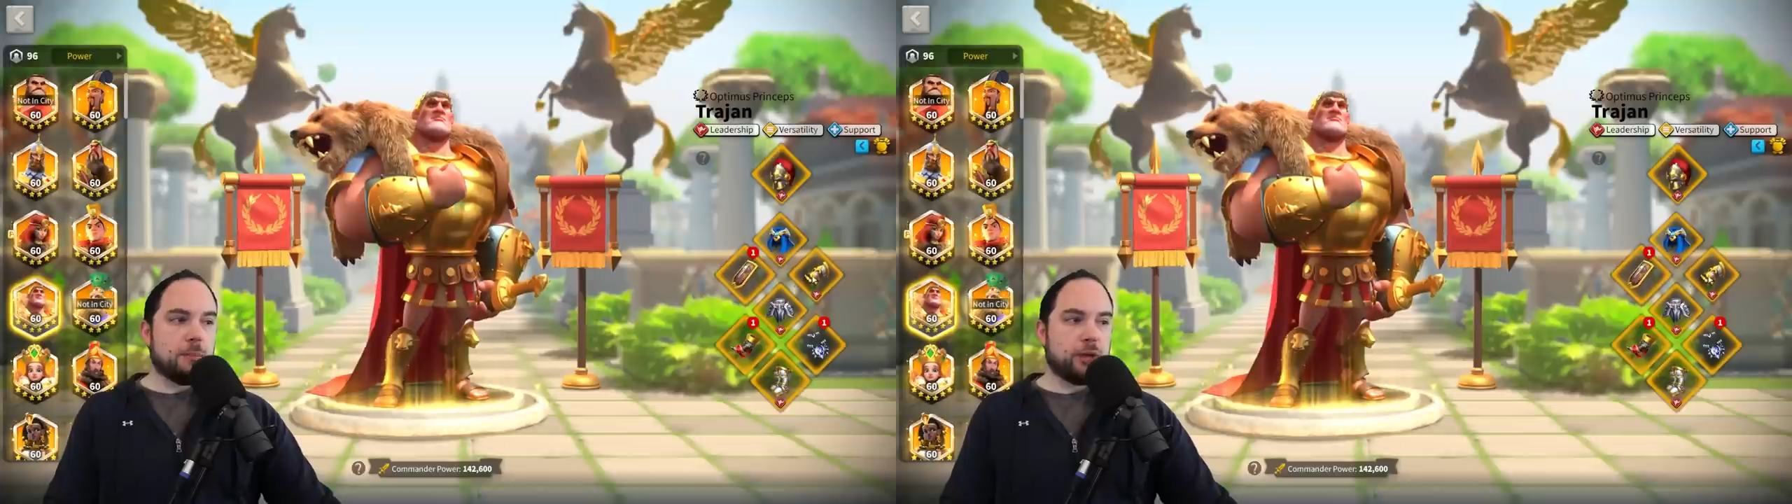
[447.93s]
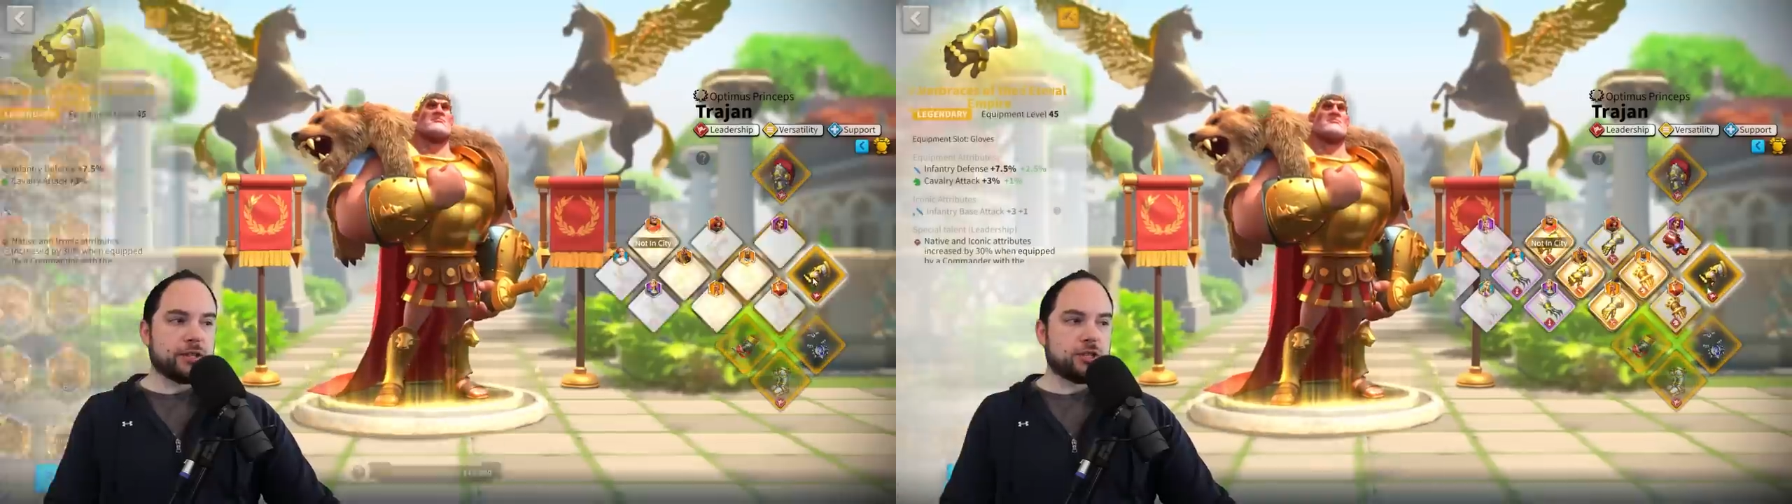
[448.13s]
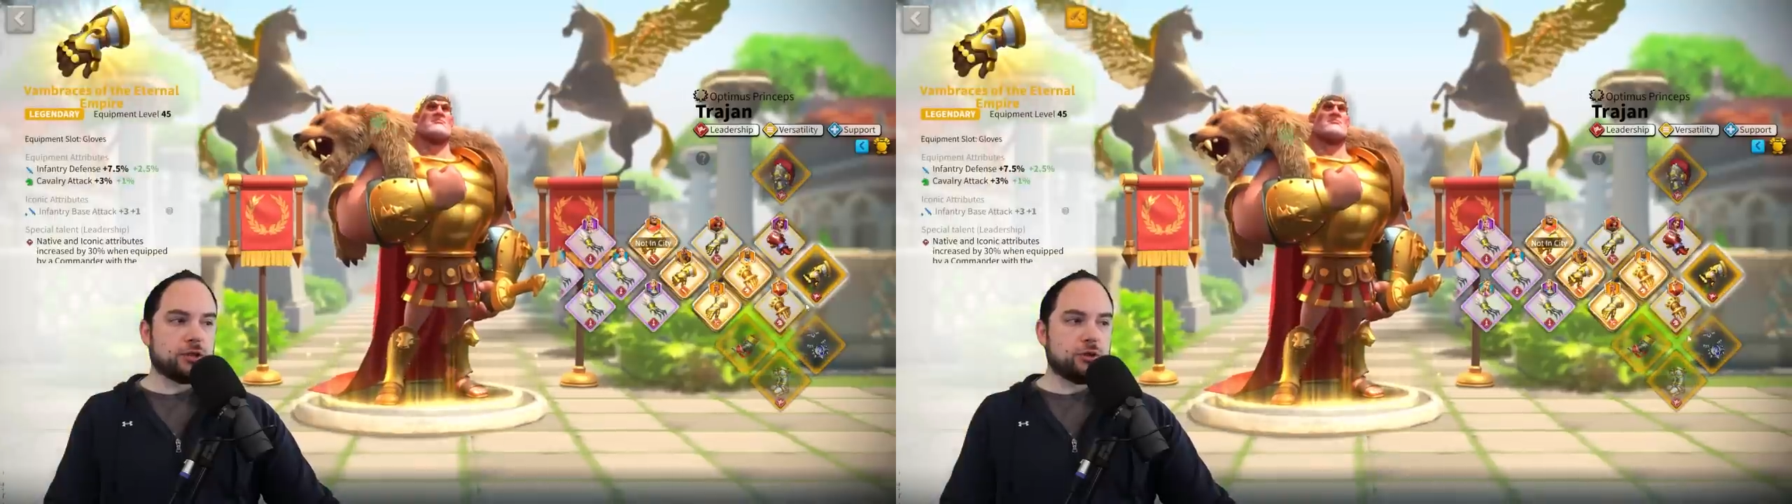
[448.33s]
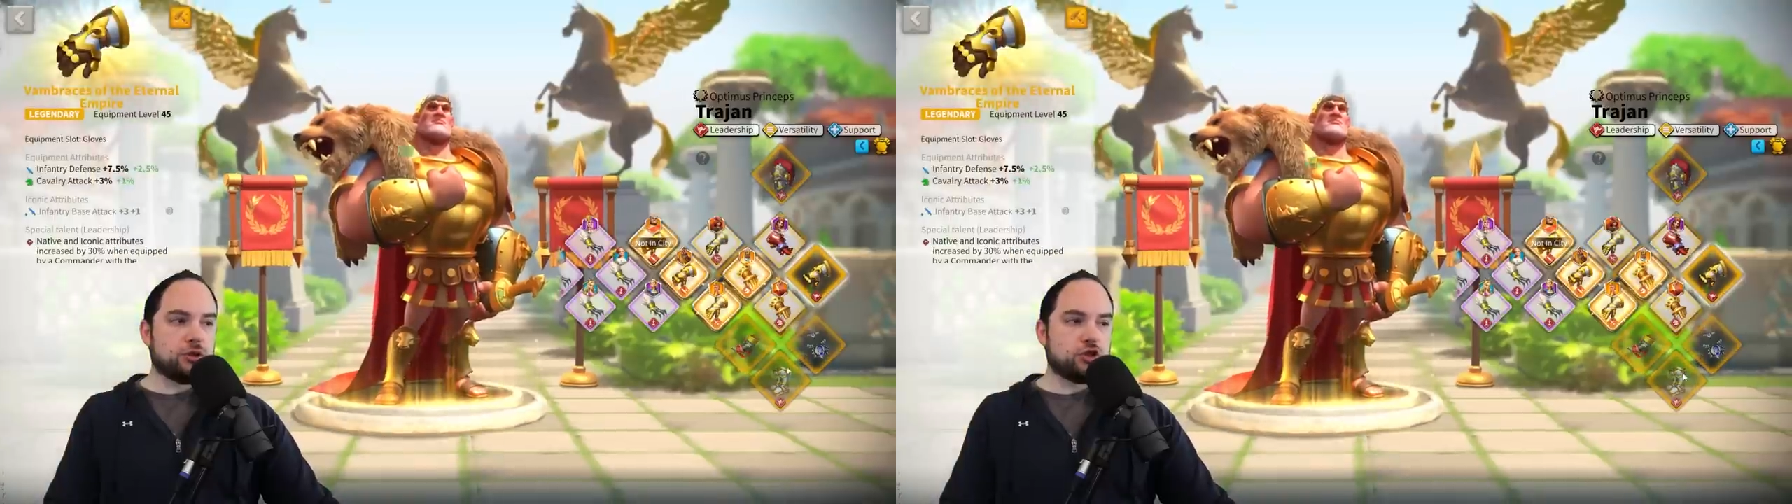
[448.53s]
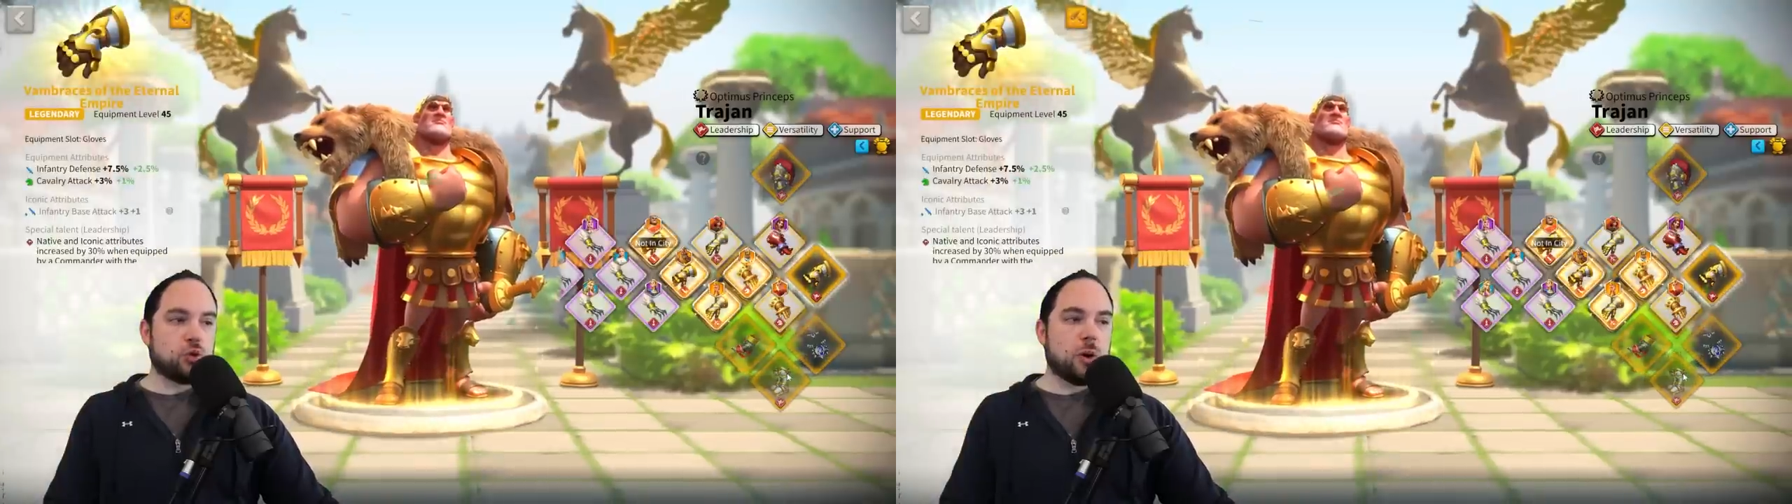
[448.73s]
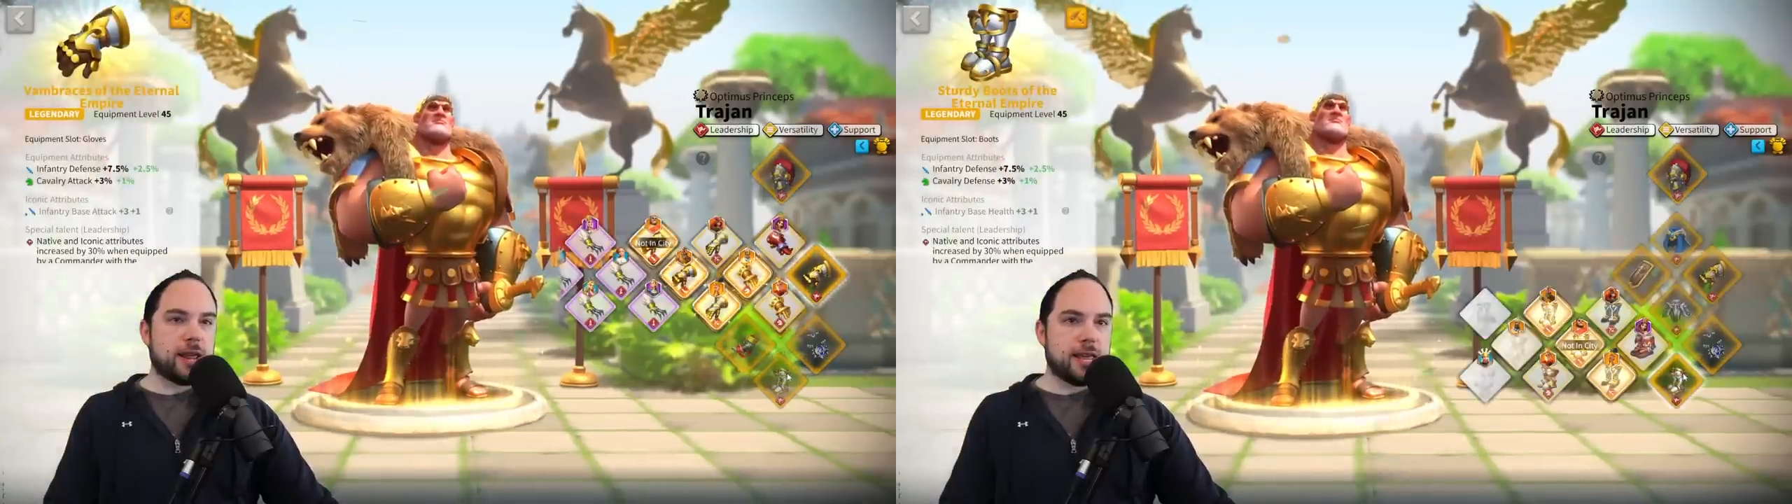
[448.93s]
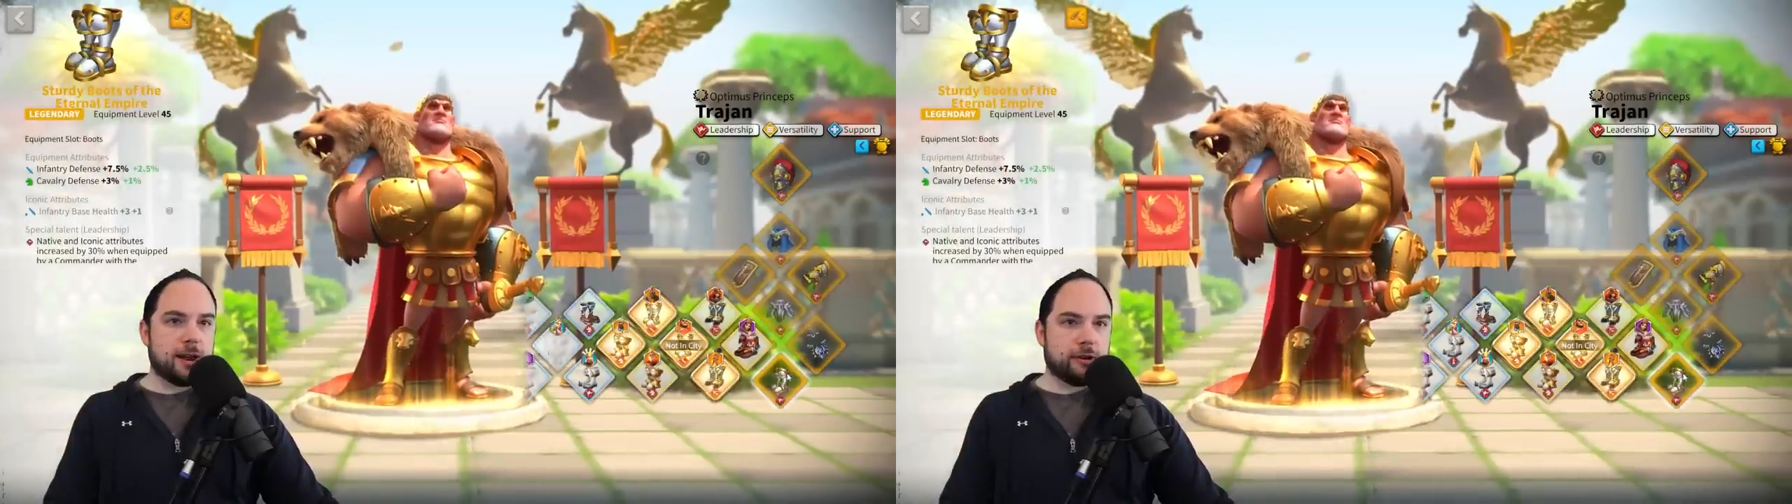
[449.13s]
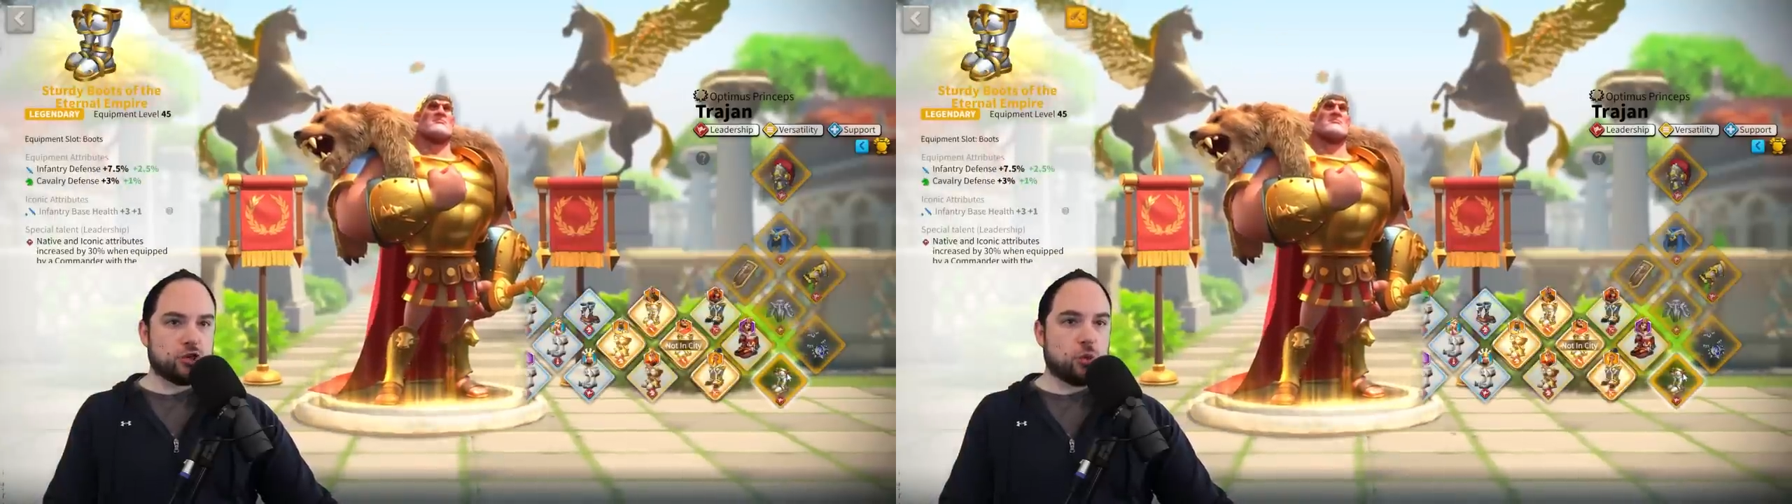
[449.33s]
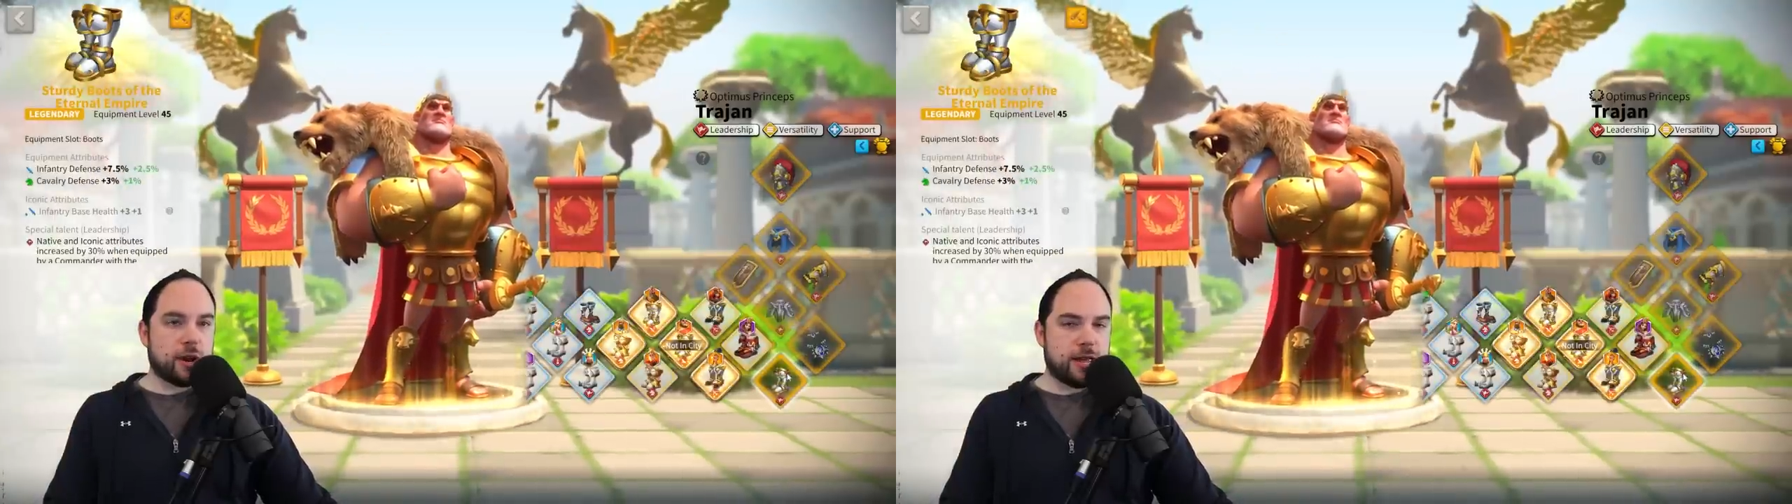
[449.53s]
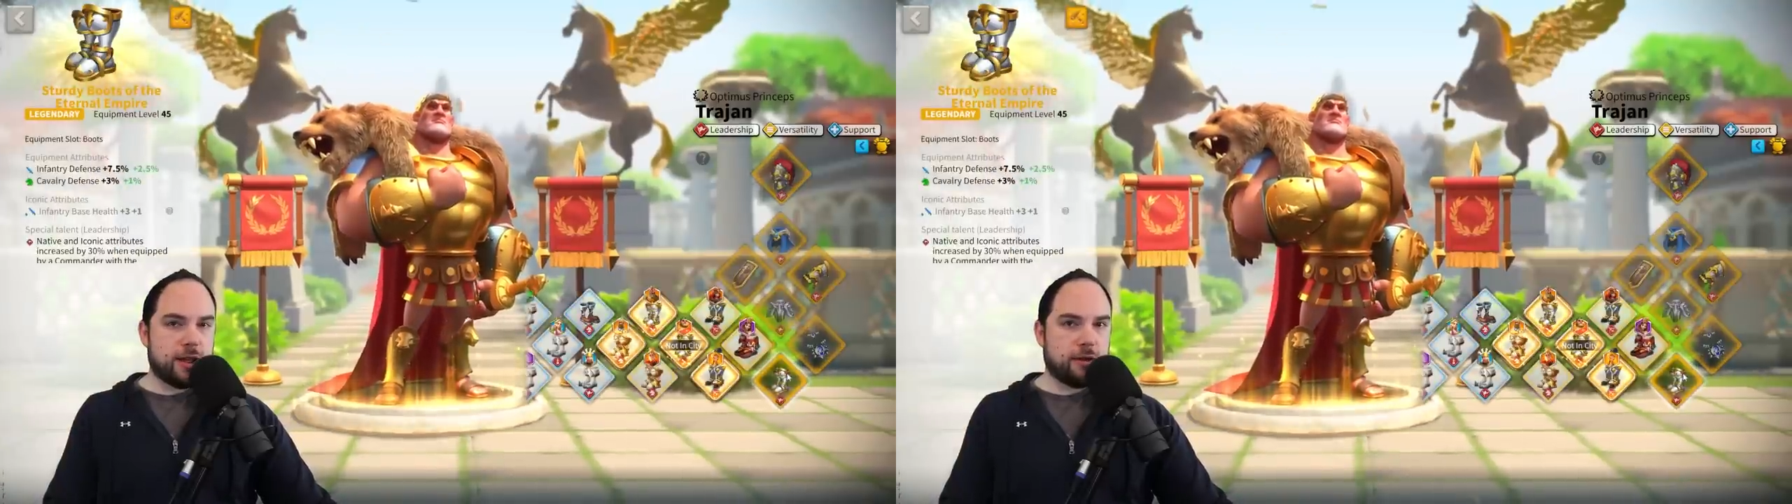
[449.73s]
Plus you lose 20 here and
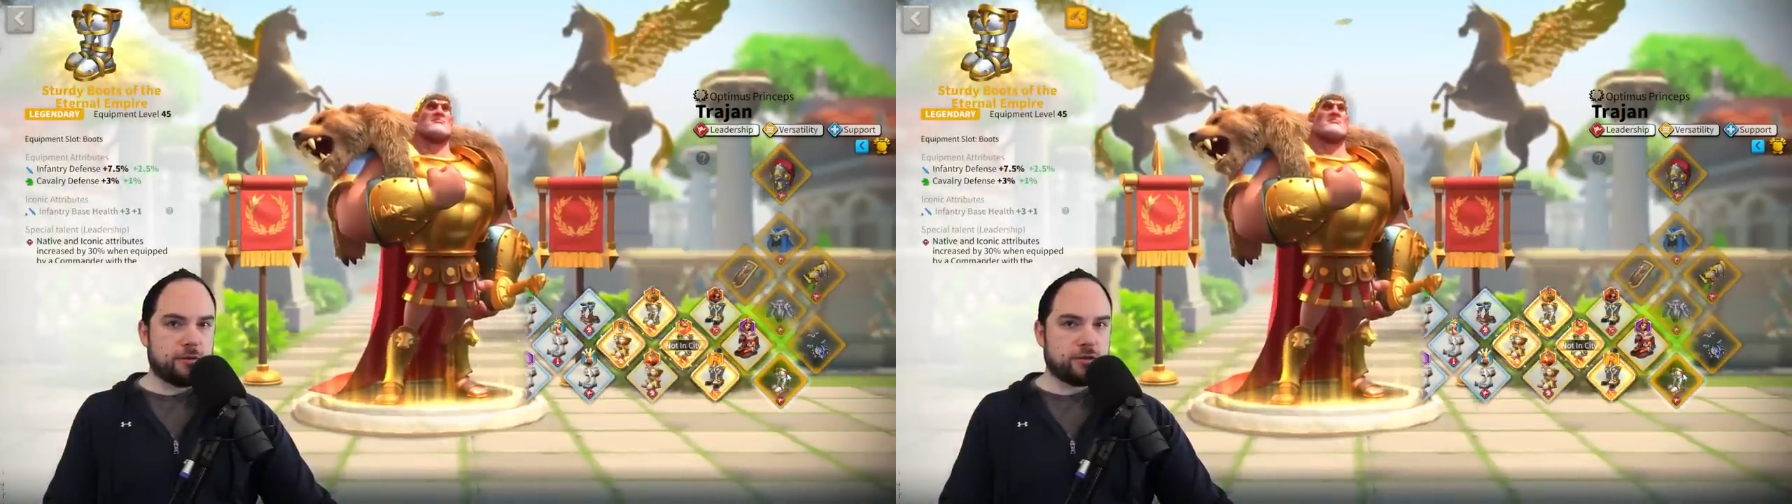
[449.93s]
20 here.